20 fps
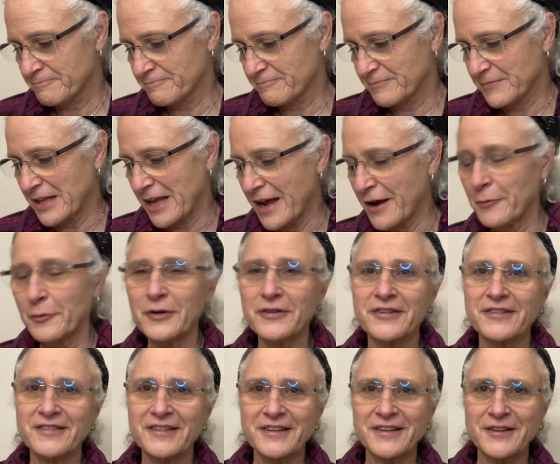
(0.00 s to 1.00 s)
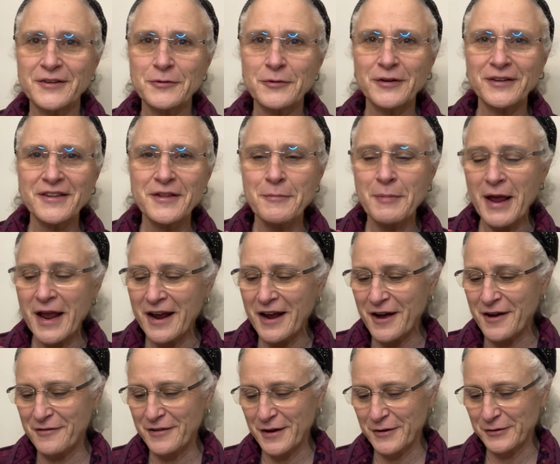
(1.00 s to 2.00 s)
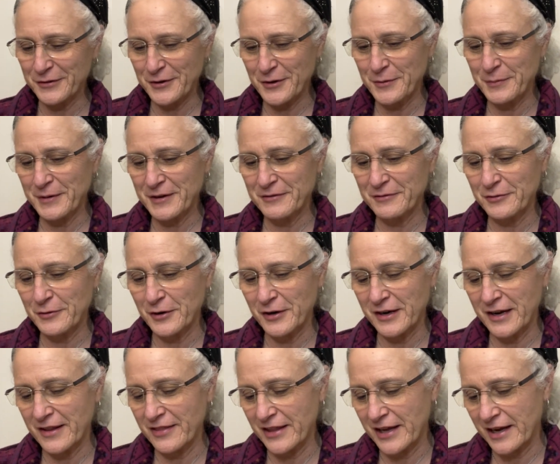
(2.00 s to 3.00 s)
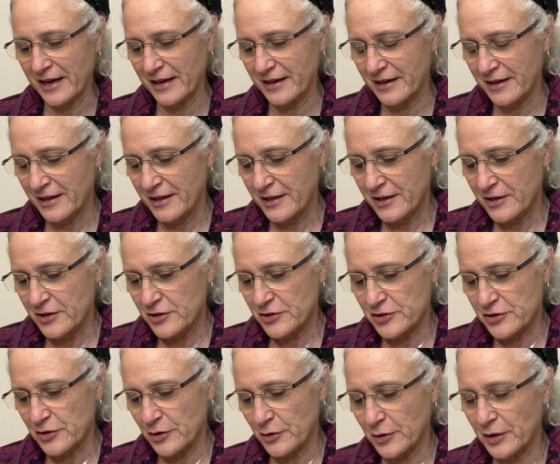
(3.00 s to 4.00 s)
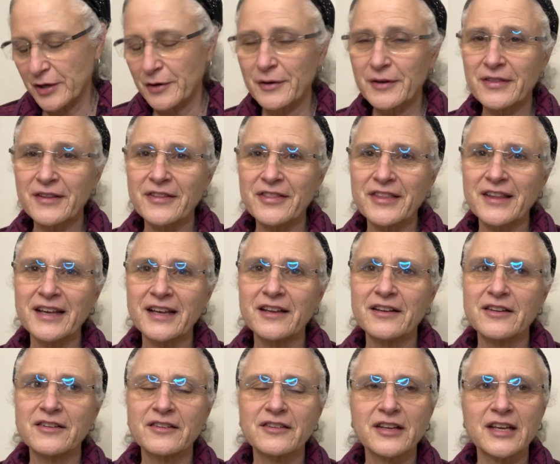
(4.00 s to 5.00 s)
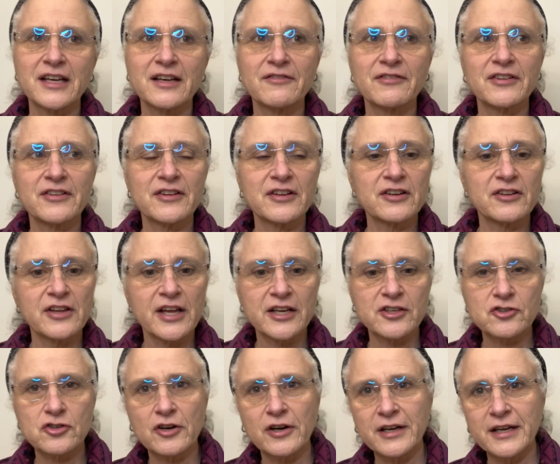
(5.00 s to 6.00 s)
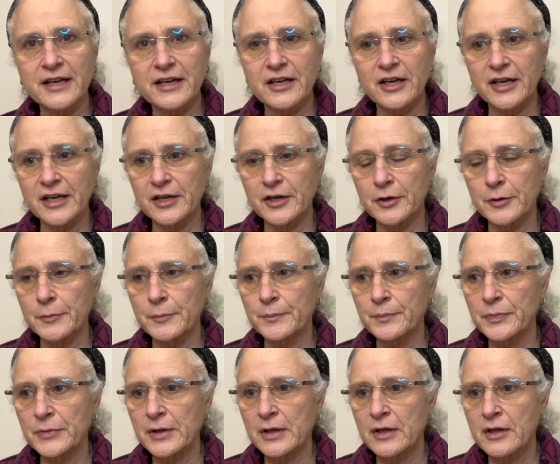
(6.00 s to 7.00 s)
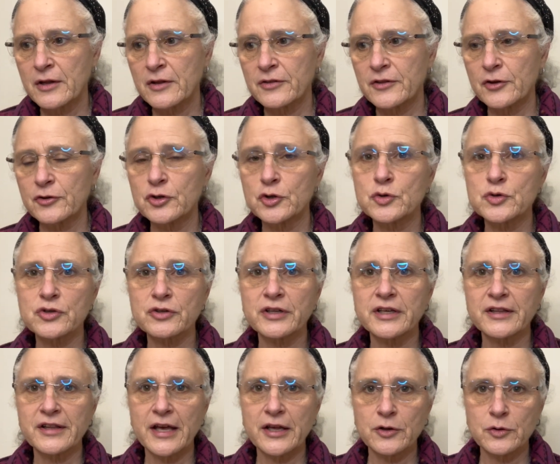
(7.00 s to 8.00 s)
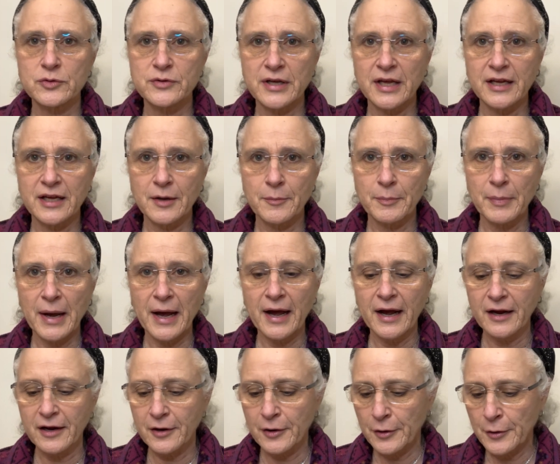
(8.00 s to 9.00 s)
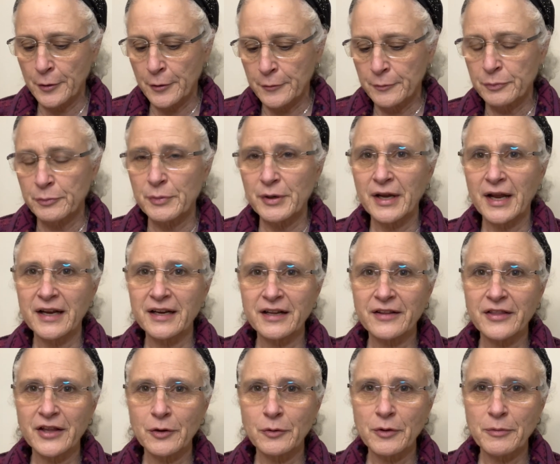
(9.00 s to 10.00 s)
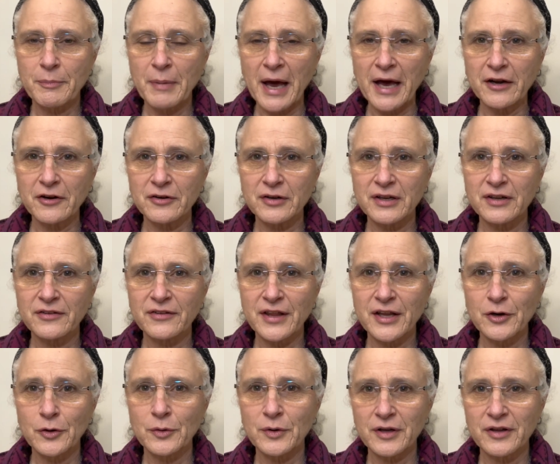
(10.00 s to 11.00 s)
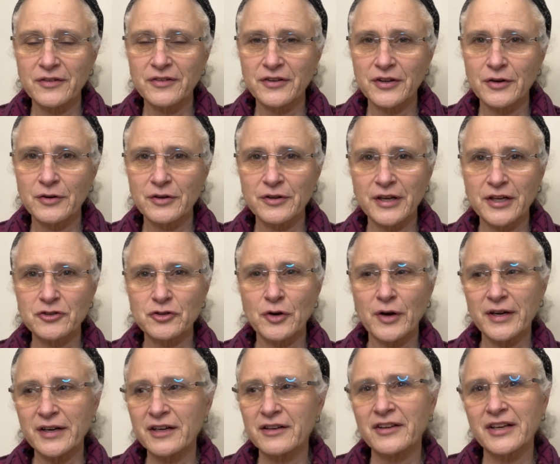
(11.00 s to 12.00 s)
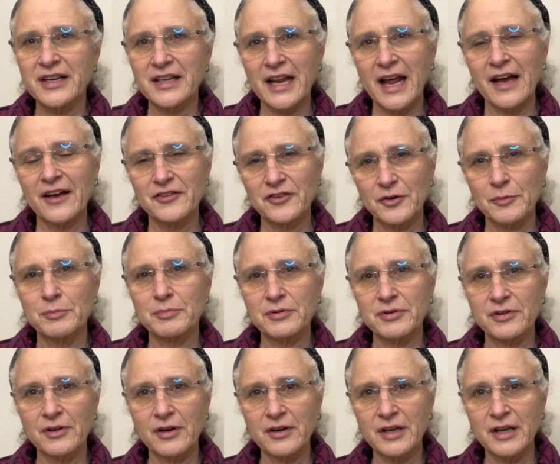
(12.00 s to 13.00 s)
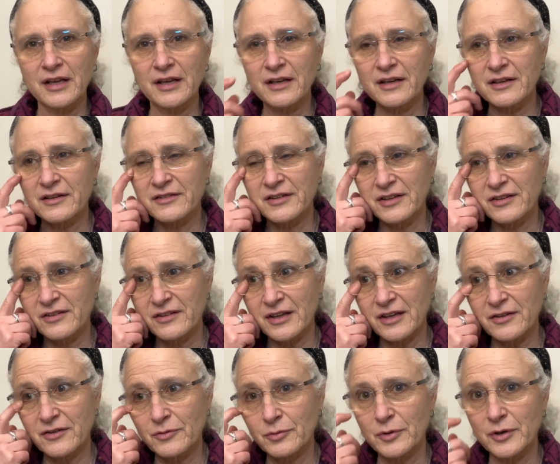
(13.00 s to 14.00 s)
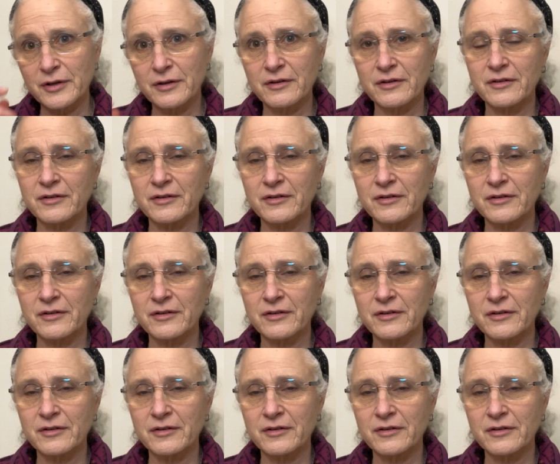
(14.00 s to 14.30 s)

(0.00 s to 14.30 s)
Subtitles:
yeah, it wasn't the payoff I was hoping for on that. So, you know, and the thing is, like, if it's an electronic item, they'll usually let you take it back. But anything with batteries, they don't consider electronic. Like, it has to plug in. At least that's what